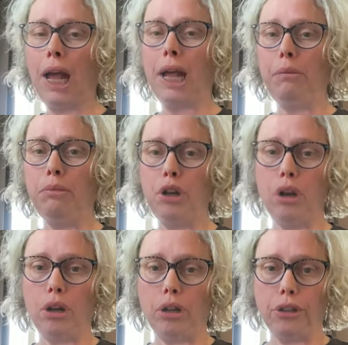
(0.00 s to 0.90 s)
I'm
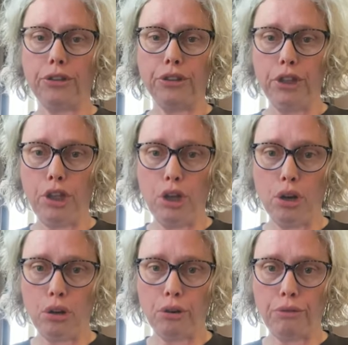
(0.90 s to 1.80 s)
not
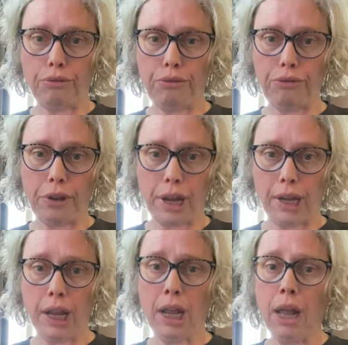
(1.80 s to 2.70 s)
your
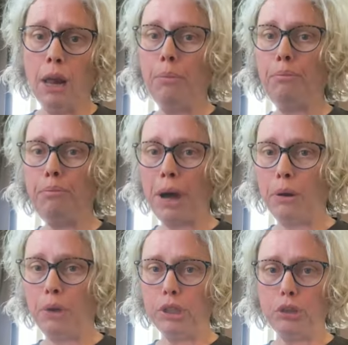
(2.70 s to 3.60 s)
fan.
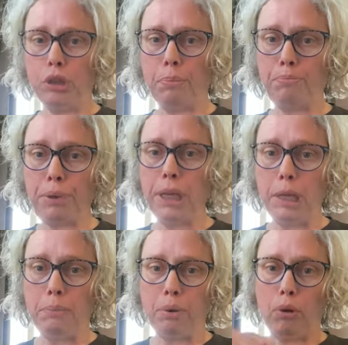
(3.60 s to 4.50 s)
Power to the
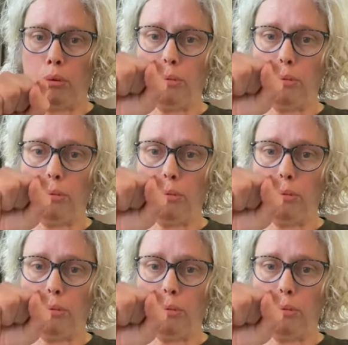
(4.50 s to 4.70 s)
people,